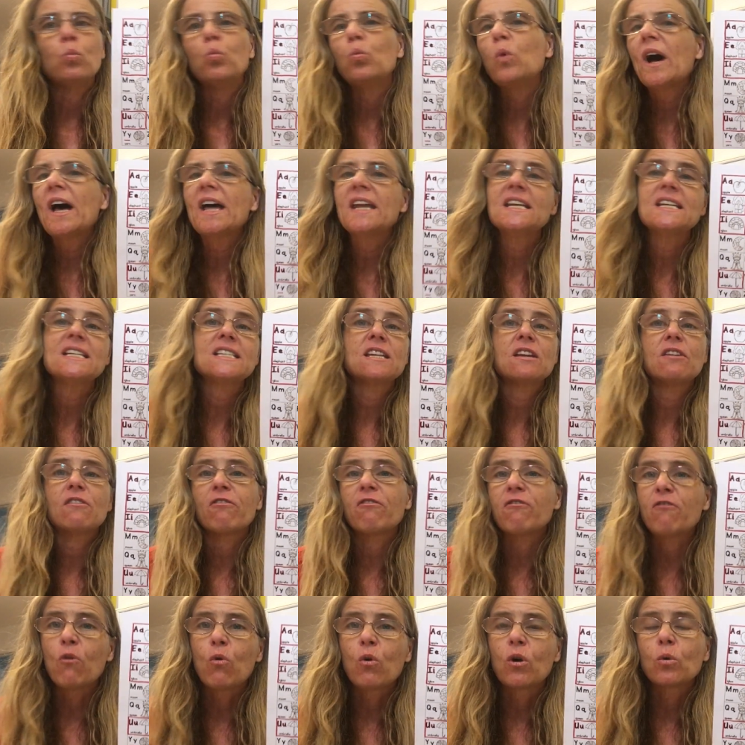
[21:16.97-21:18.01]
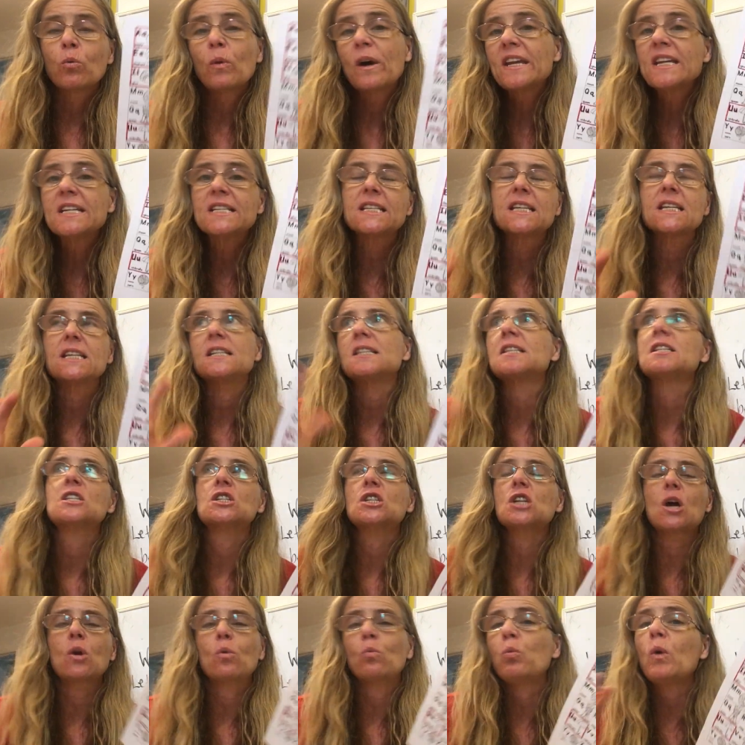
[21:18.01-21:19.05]
What is it for? What is it
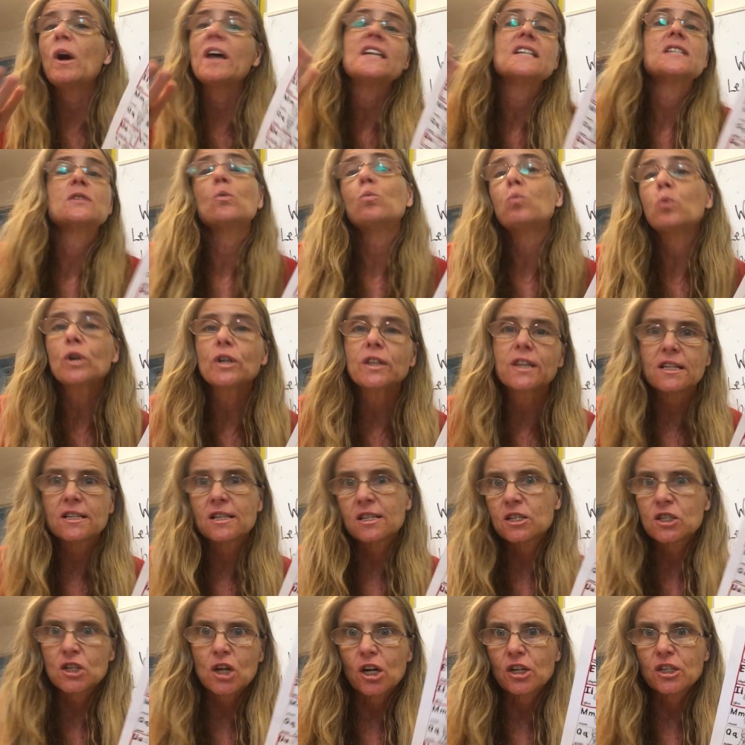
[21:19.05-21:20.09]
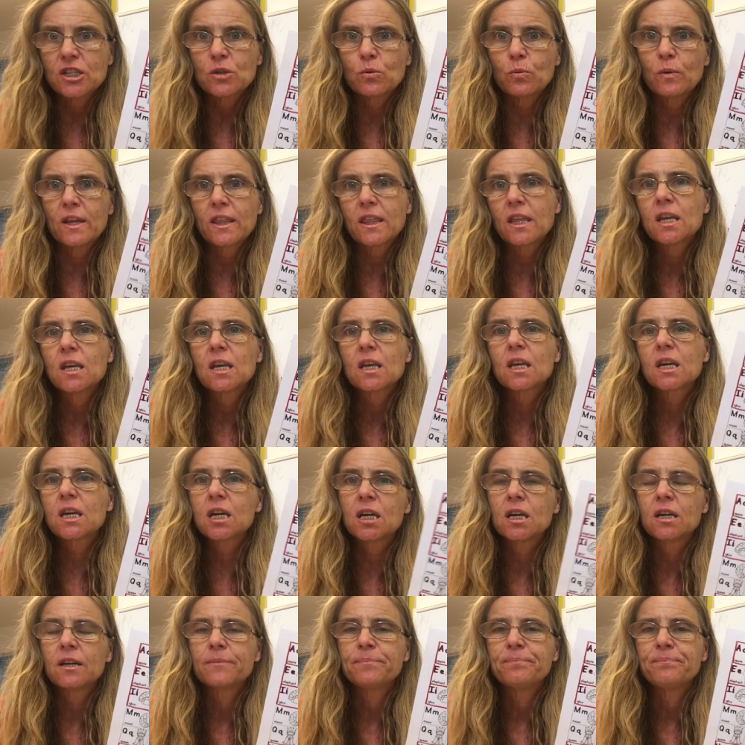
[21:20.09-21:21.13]
start? What is a word that starts with k?
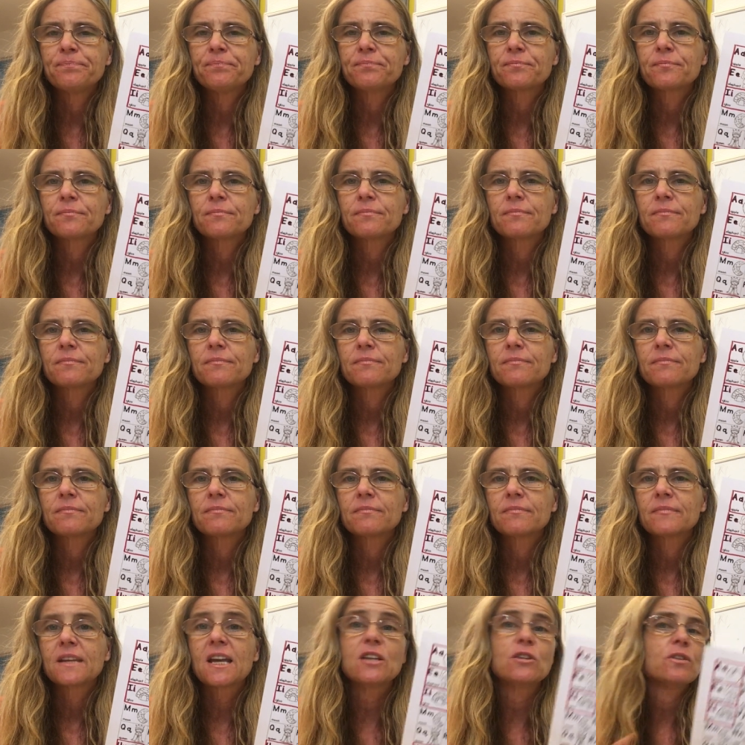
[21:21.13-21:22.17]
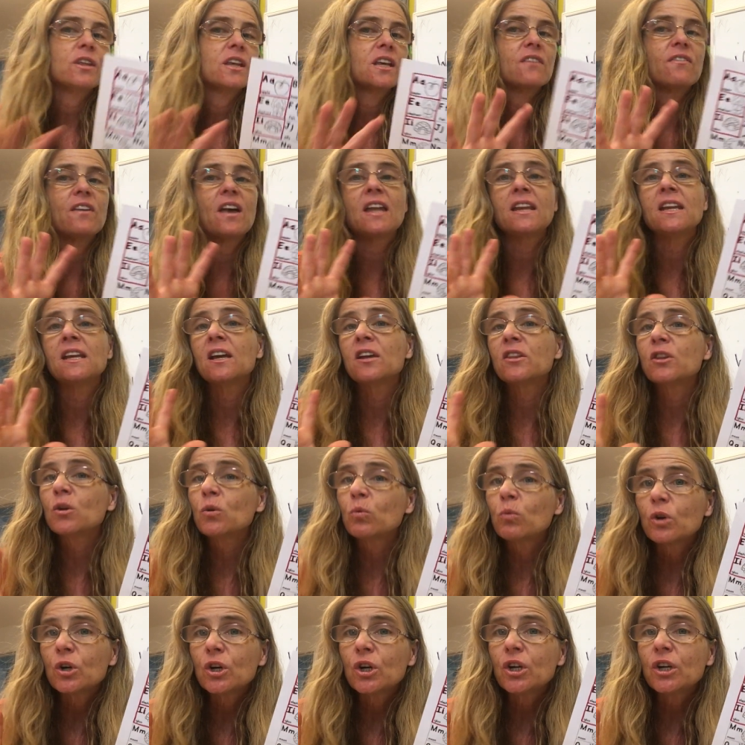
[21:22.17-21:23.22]
Can you think of any
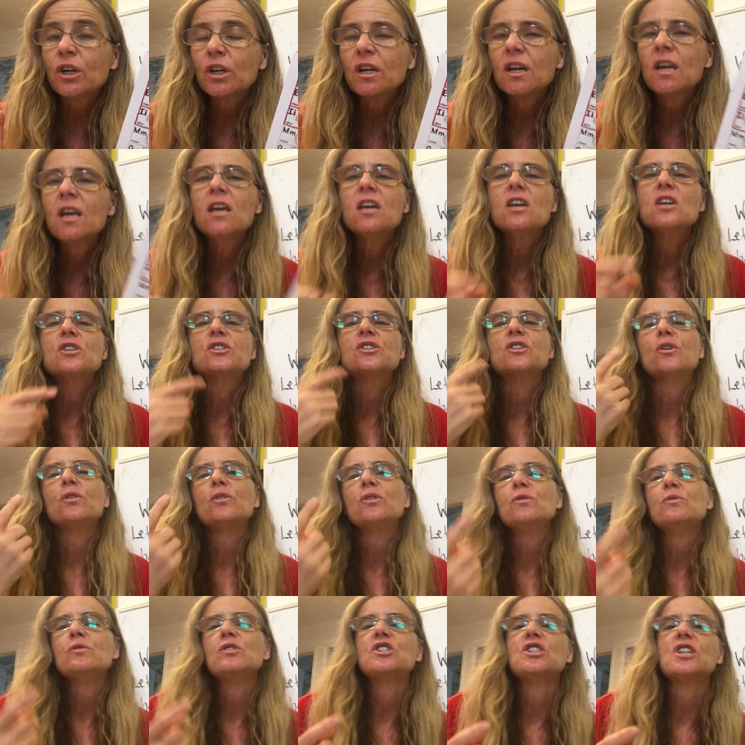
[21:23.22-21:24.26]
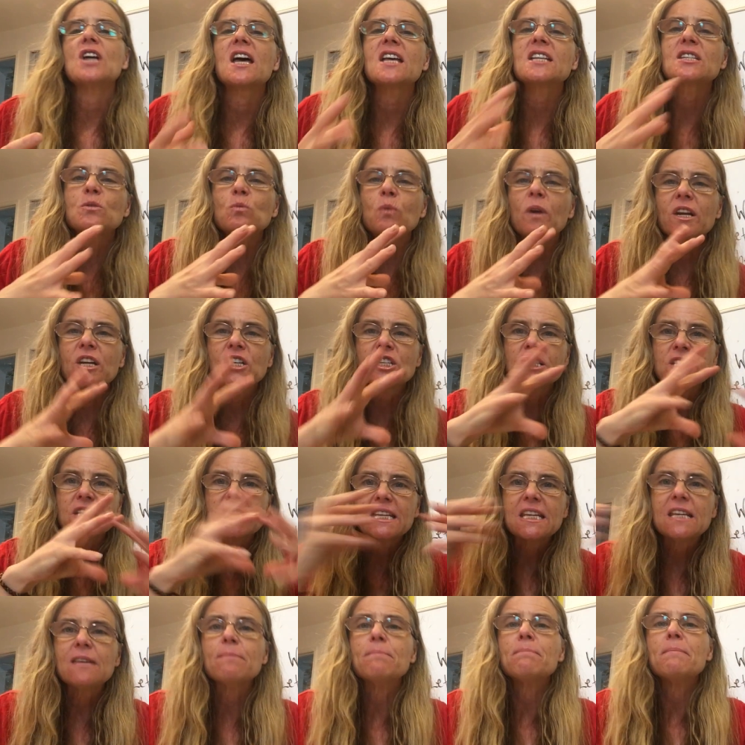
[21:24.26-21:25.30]
other word? So you just want to
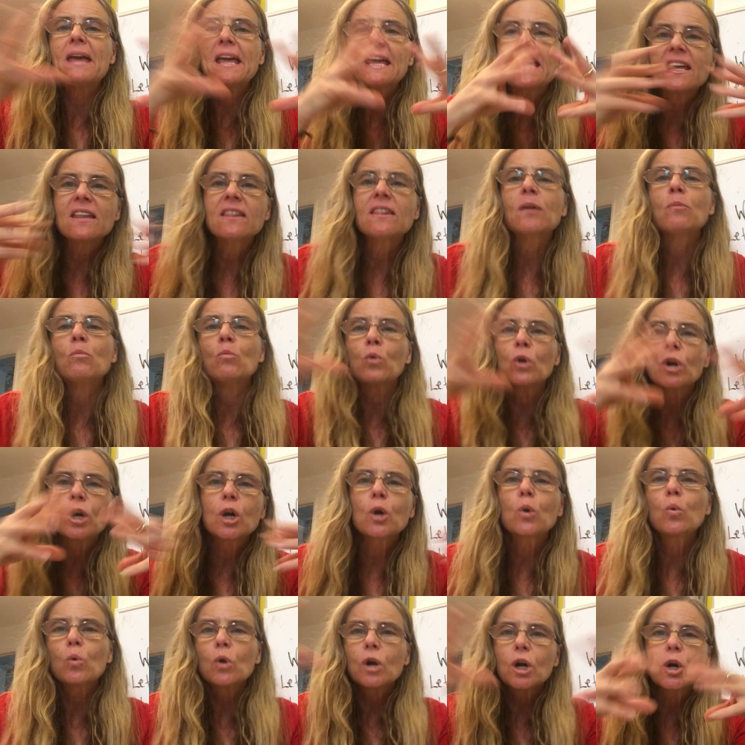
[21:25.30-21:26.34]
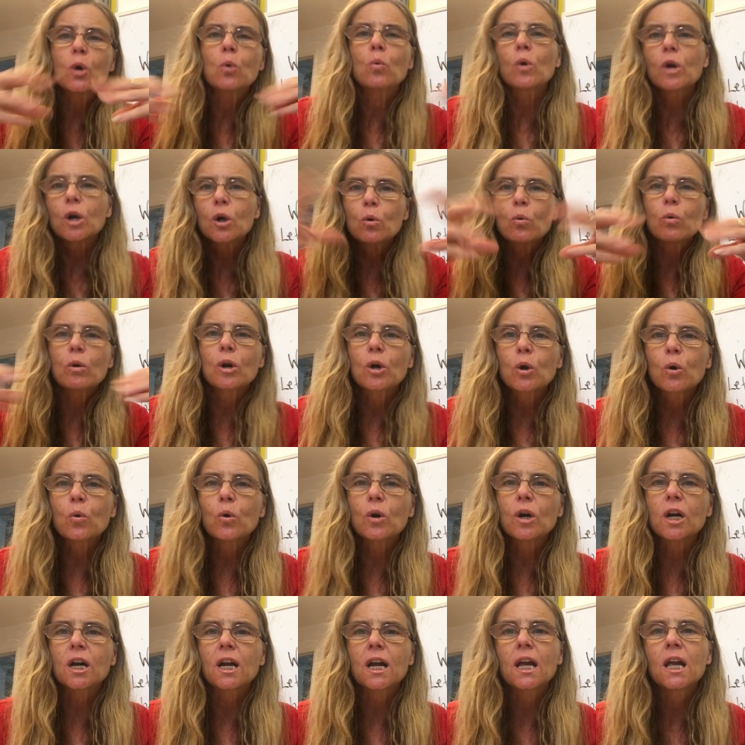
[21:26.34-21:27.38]
just keep making them work, work, work, work,
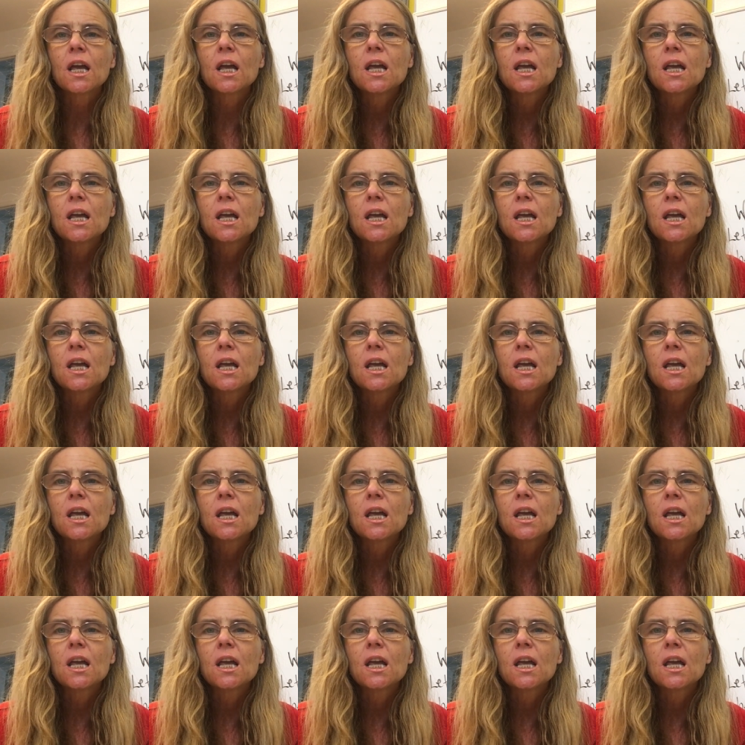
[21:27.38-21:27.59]
work.